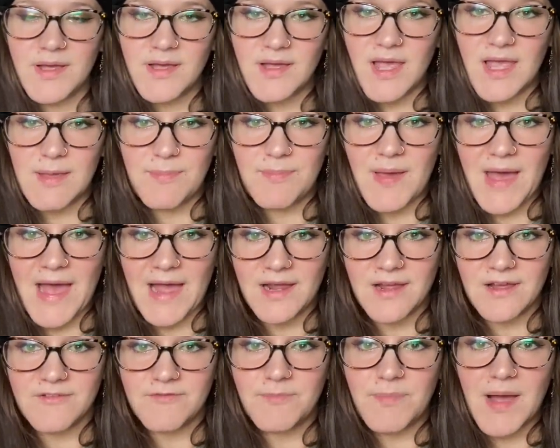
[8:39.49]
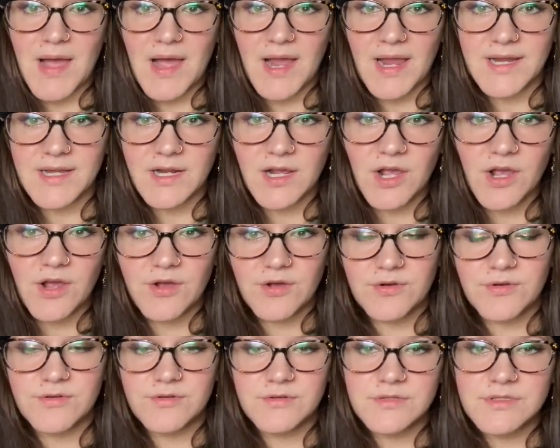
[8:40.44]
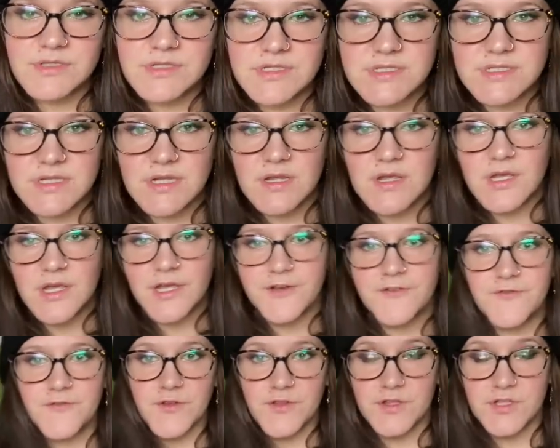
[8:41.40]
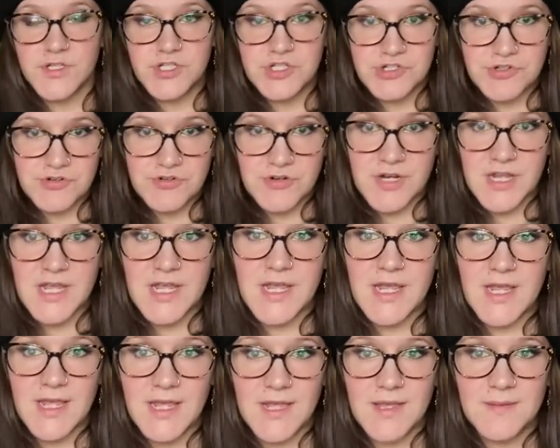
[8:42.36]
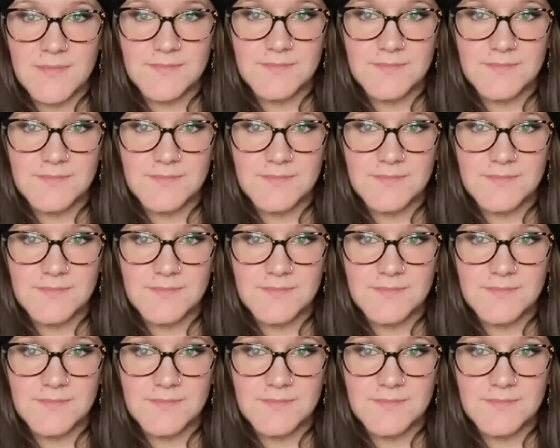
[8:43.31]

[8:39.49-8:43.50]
a pack of pine cones for the tree.